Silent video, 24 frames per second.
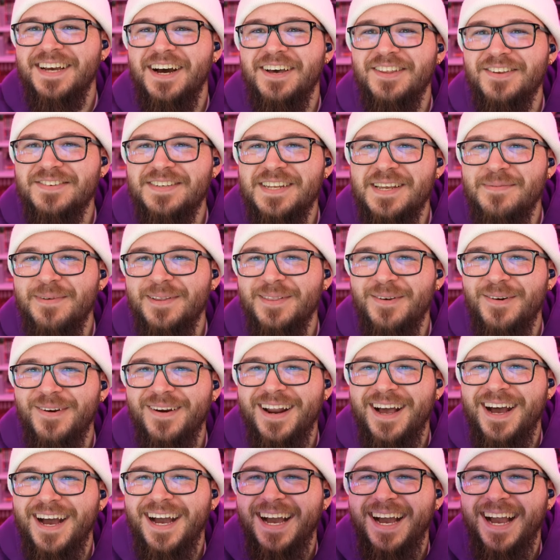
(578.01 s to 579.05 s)
other demon
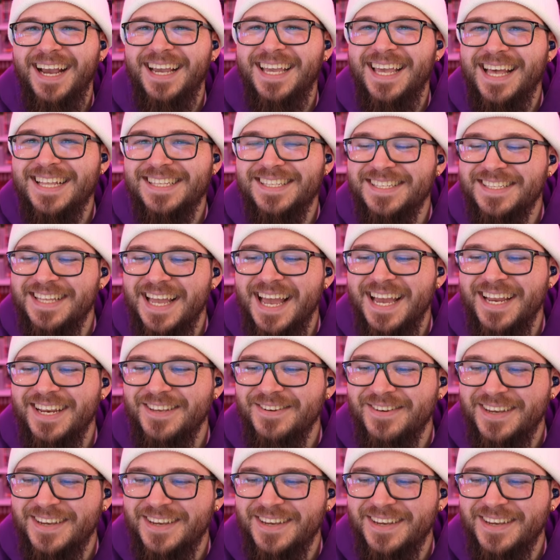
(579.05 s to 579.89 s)
lord. I can't stand you